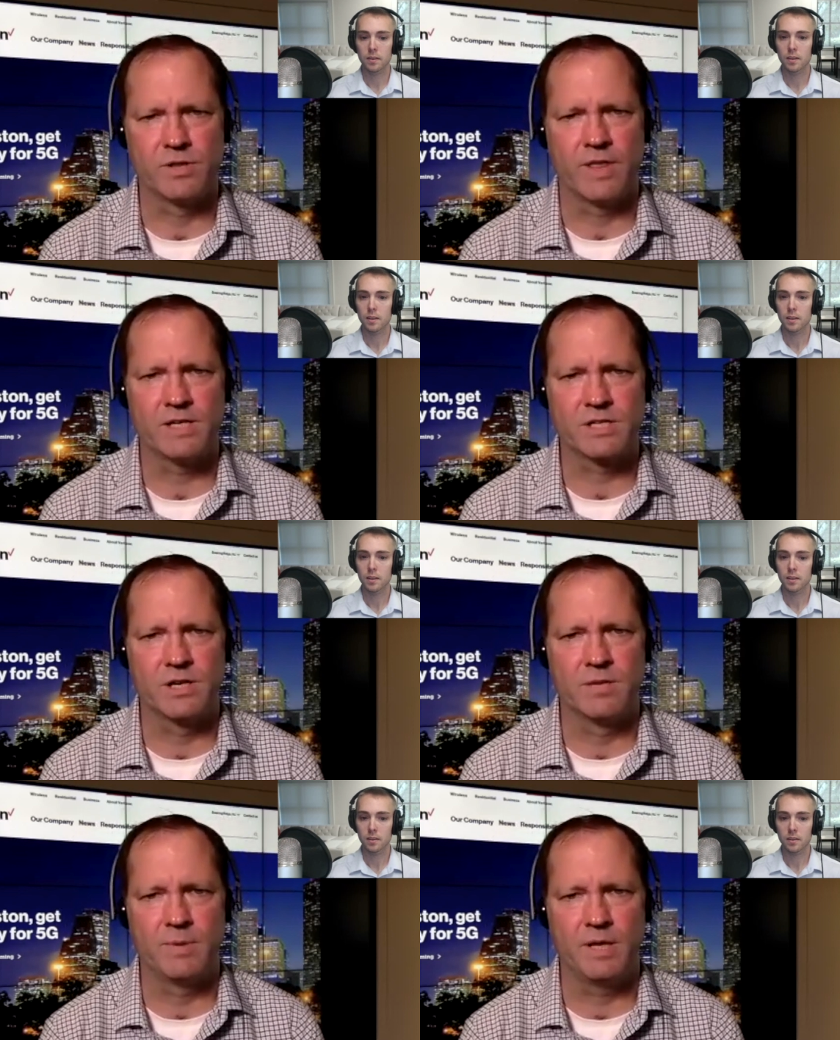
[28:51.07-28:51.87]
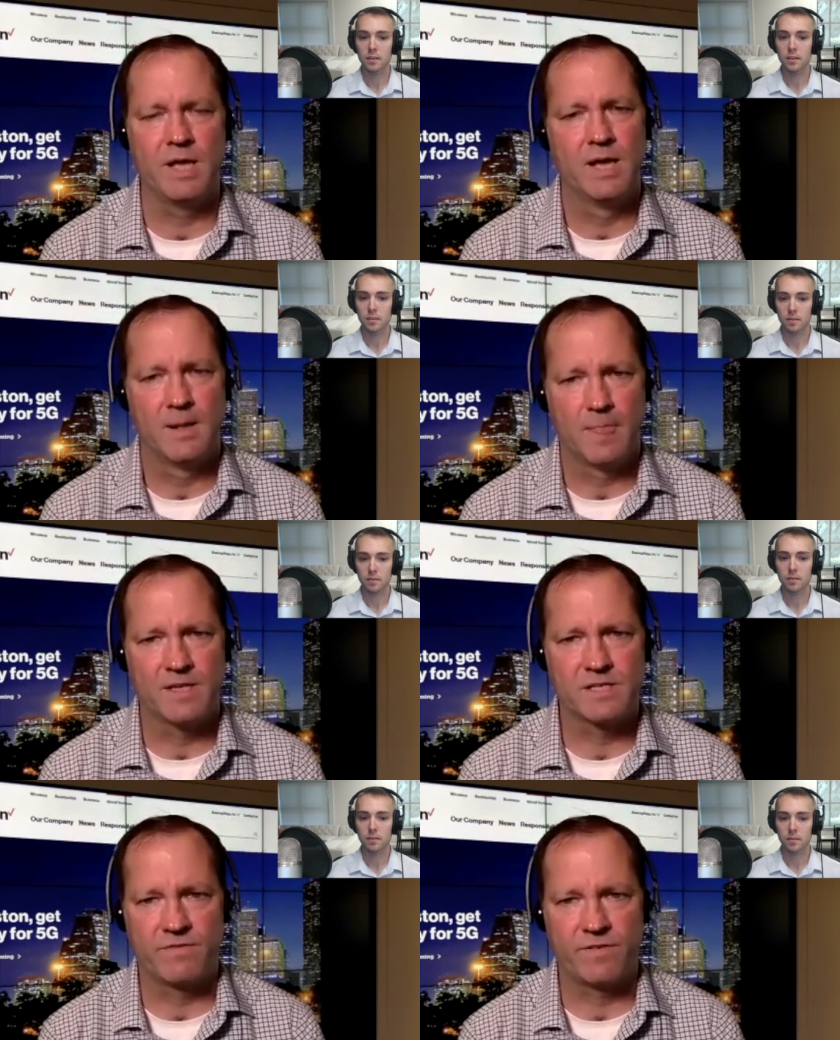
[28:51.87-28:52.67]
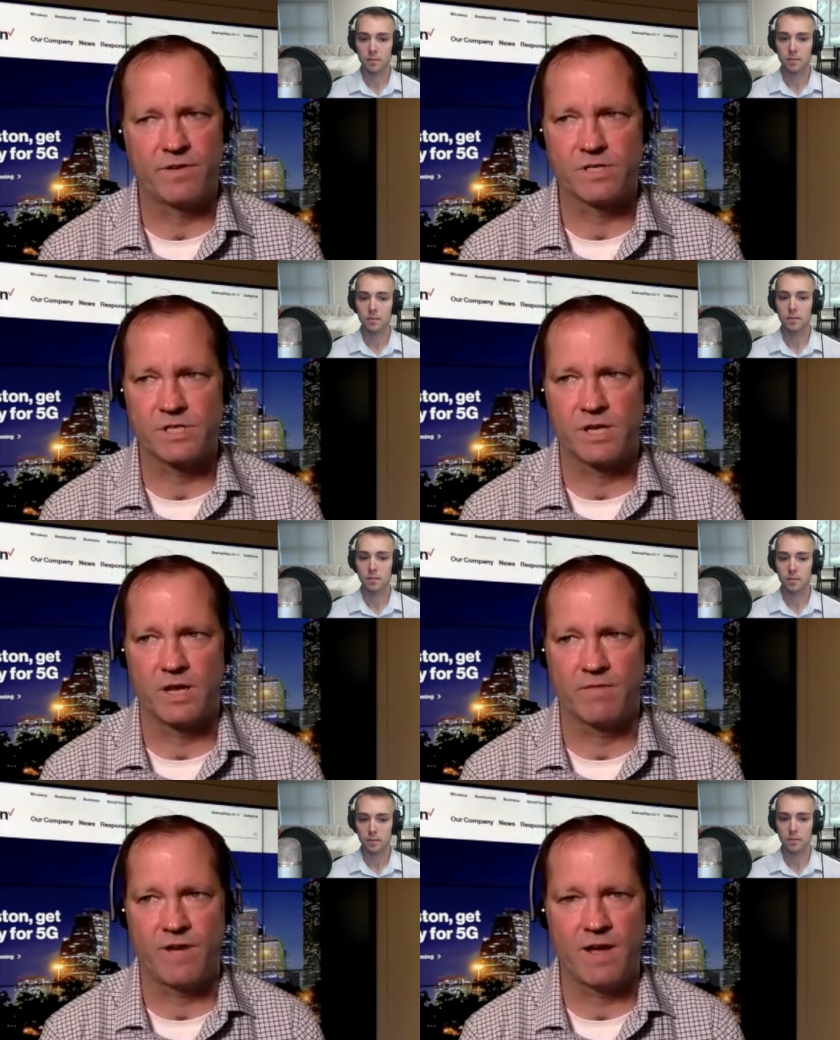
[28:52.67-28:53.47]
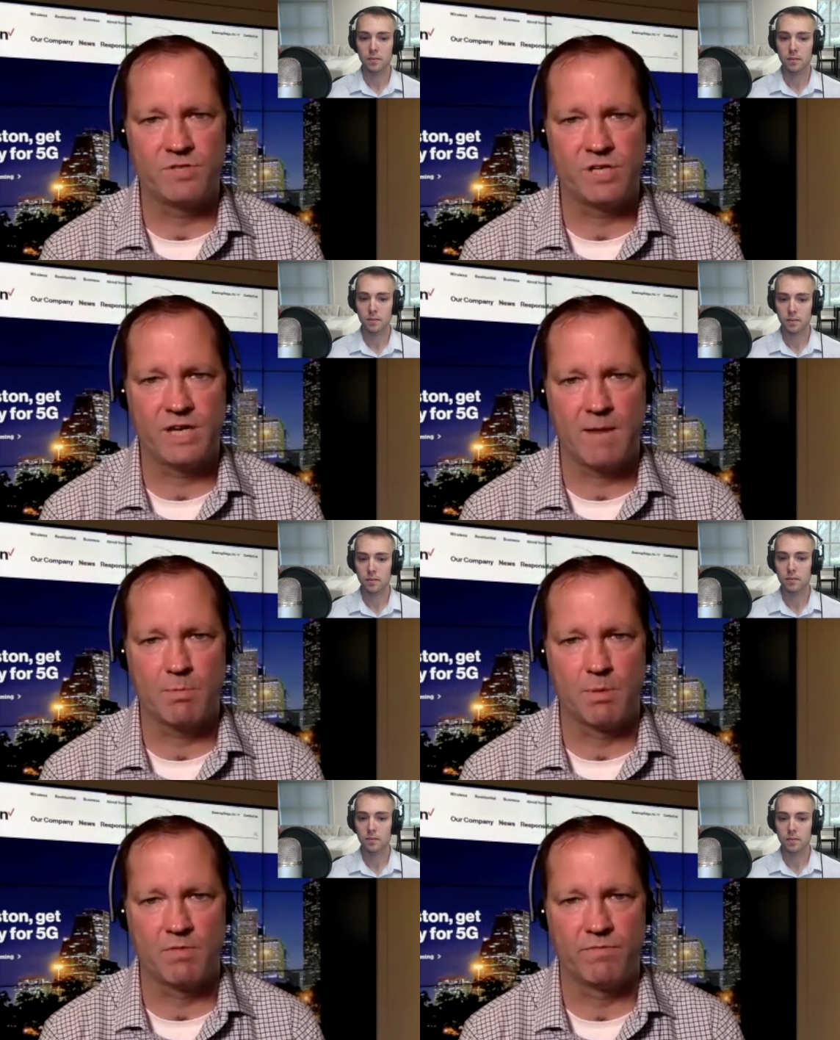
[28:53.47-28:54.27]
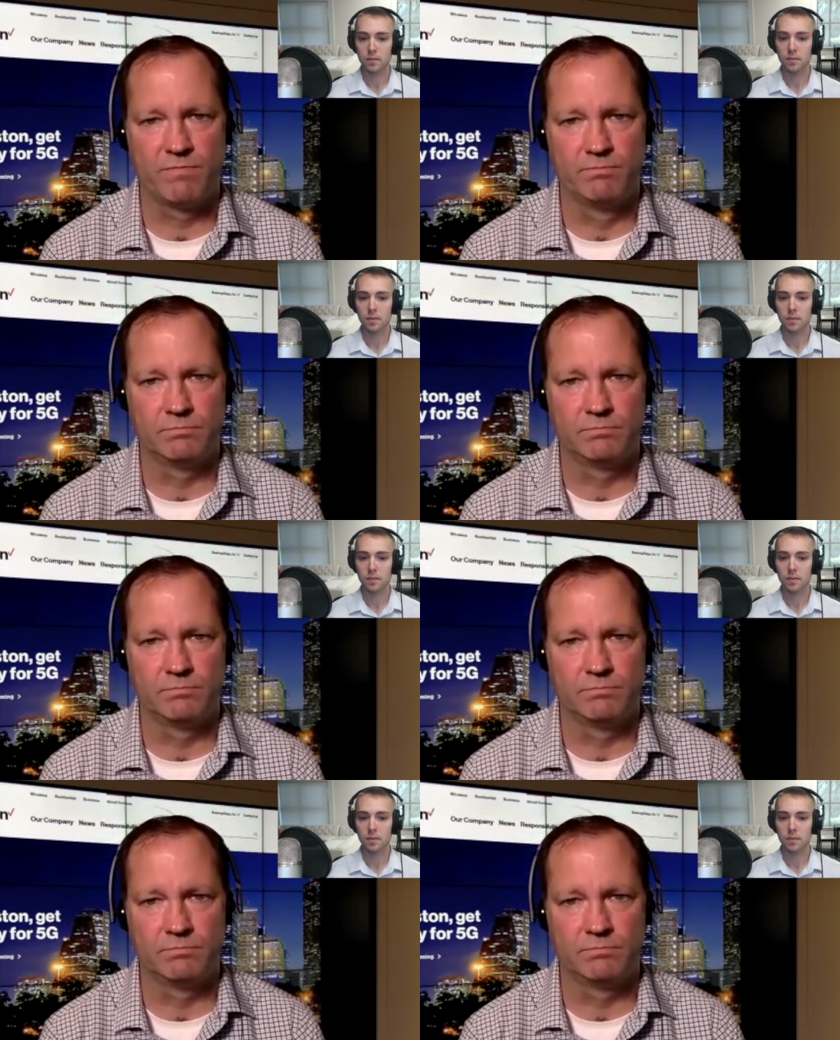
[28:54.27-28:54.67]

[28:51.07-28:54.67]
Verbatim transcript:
Speaker 1: So that's going to be that's the first uh, five G capable